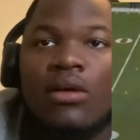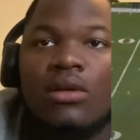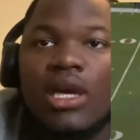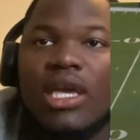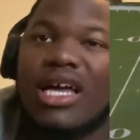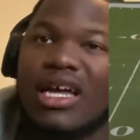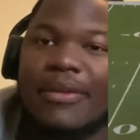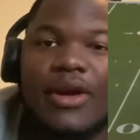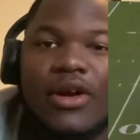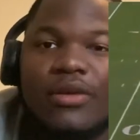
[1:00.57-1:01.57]
And he got
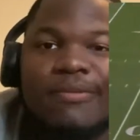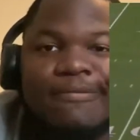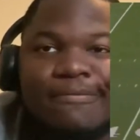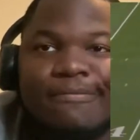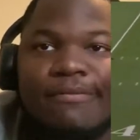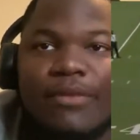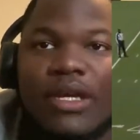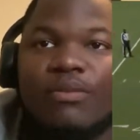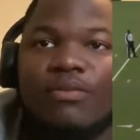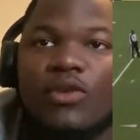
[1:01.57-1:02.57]
Kamara. But,
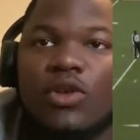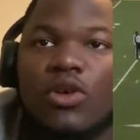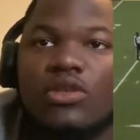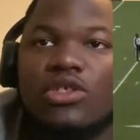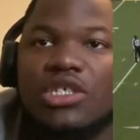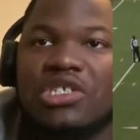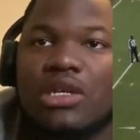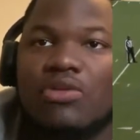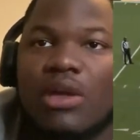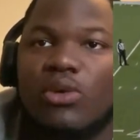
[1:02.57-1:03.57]
you know, Josh
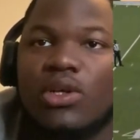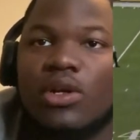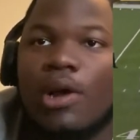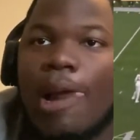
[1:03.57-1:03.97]
Jacobs, that boy, though.